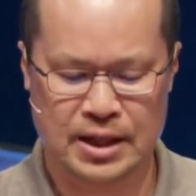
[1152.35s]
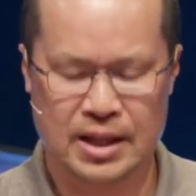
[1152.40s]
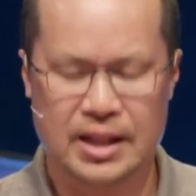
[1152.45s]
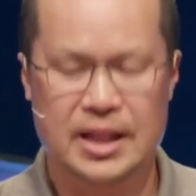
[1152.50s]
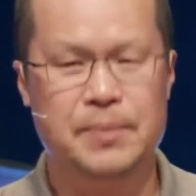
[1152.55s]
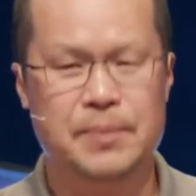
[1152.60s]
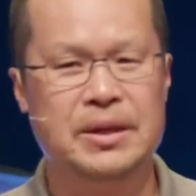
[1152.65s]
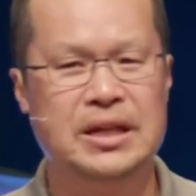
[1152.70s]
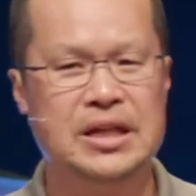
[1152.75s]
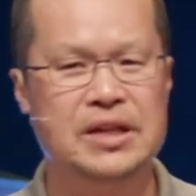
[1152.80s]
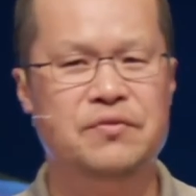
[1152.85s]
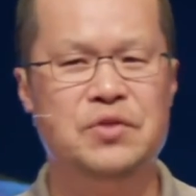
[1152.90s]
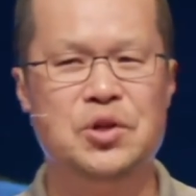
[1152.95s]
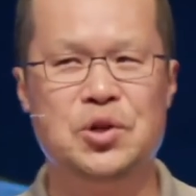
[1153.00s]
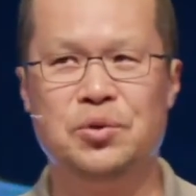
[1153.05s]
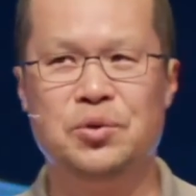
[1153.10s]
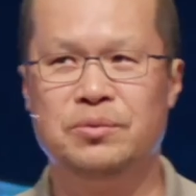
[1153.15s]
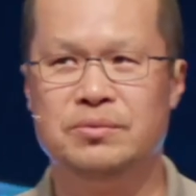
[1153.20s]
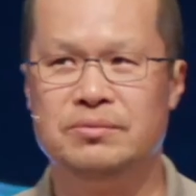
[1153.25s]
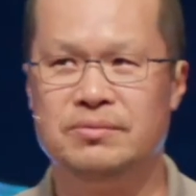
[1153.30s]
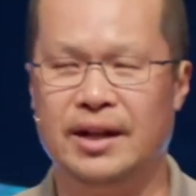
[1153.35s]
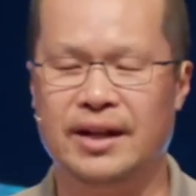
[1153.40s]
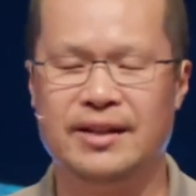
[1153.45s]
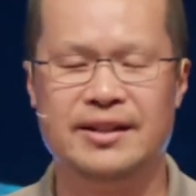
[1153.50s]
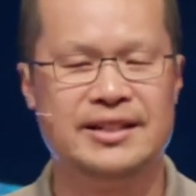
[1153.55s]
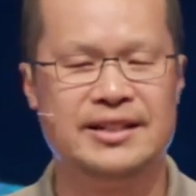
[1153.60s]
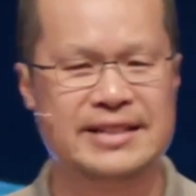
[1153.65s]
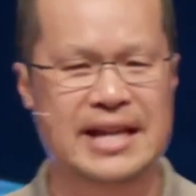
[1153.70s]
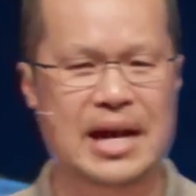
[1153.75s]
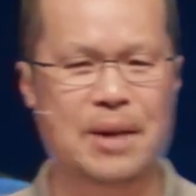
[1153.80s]
Let me give you an
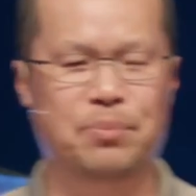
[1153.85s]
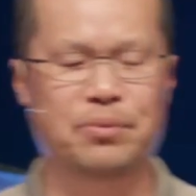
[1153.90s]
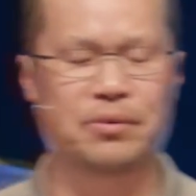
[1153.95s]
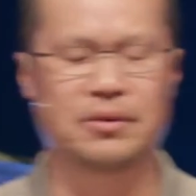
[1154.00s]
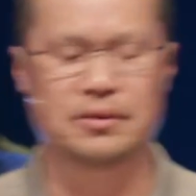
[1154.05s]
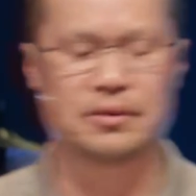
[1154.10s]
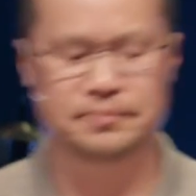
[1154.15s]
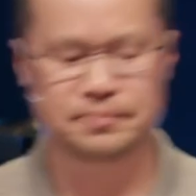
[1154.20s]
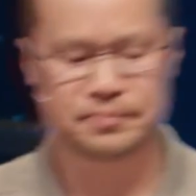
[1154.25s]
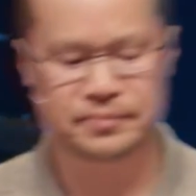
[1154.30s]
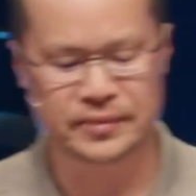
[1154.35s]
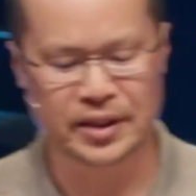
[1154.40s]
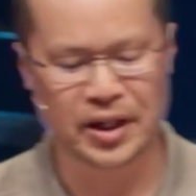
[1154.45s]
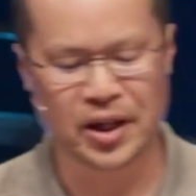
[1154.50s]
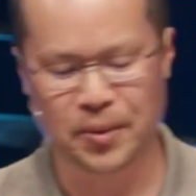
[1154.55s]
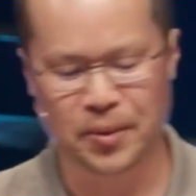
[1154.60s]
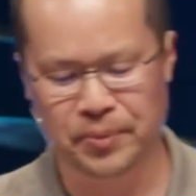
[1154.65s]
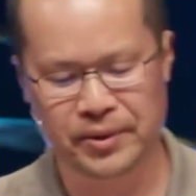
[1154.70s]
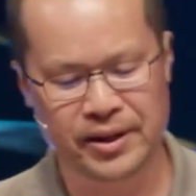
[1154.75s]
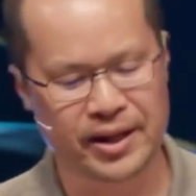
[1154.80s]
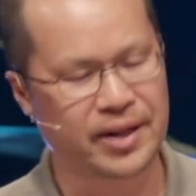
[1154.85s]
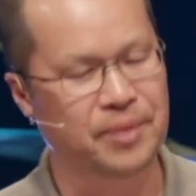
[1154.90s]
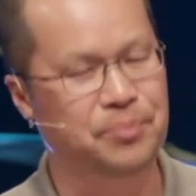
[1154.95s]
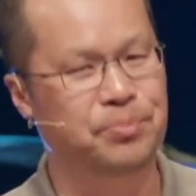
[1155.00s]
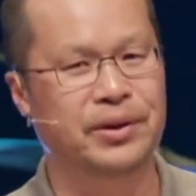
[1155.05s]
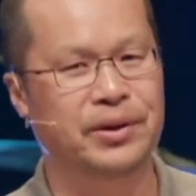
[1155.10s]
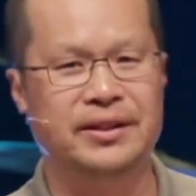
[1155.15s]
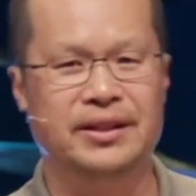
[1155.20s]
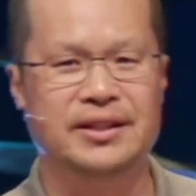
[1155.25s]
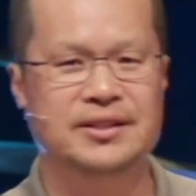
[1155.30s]
example to help kind of
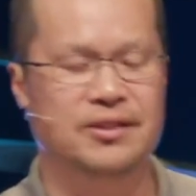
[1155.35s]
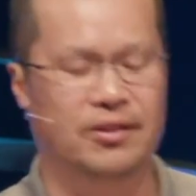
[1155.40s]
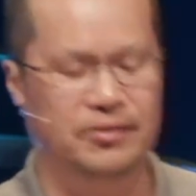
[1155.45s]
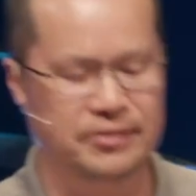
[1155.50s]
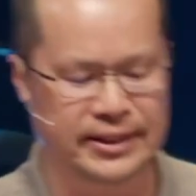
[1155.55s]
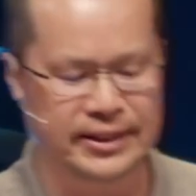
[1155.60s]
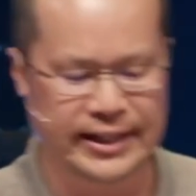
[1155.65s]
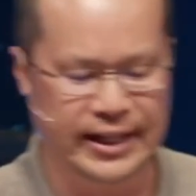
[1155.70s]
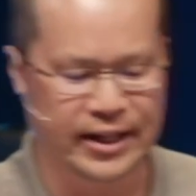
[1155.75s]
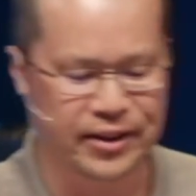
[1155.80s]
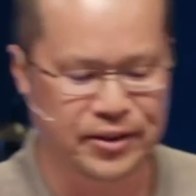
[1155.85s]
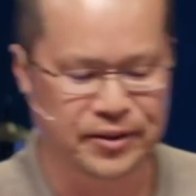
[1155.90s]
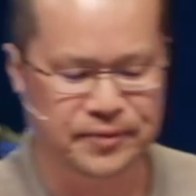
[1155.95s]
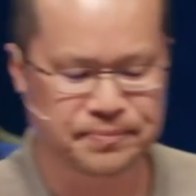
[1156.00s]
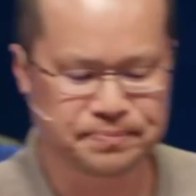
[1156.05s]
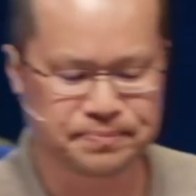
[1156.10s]
bring this all together.